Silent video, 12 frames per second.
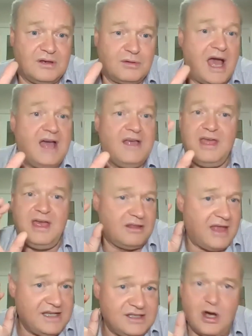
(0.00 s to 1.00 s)
Okay,
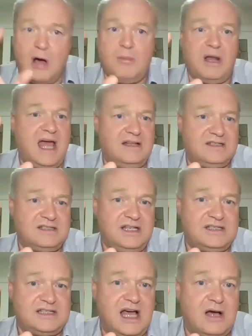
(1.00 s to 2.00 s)
they dominate
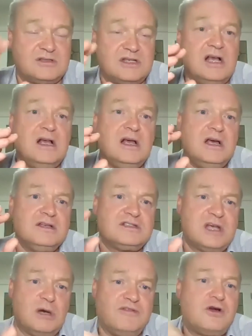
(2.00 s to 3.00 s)
seed sales.
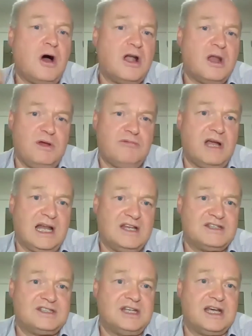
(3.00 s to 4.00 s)
So we've got to be
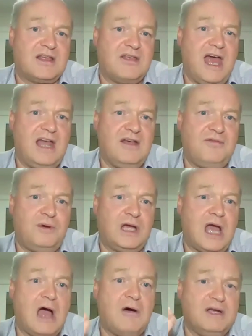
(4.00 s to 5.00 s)
realistic that if
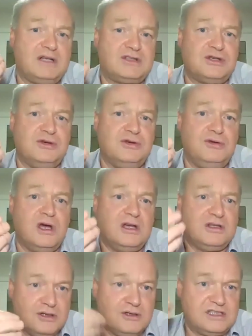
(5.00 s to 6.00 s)
we're going to
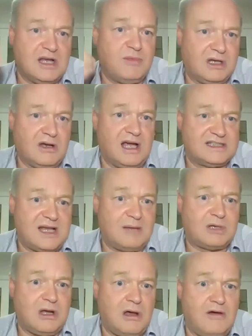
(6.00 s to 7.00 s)
do something like
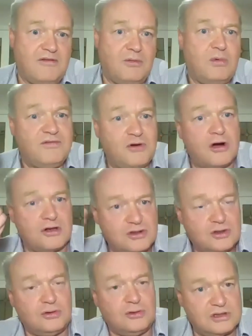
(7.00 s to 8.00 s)
subclover, we've got to
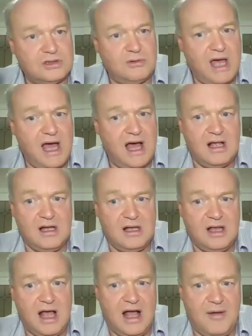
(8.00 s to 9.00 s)
talk to our
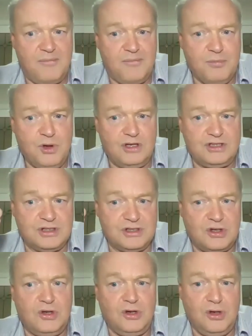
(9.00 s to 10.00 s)

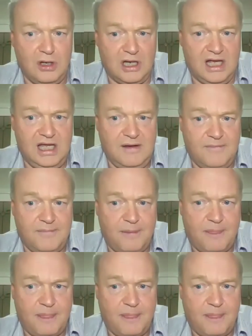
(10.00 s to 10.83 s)
merchant early,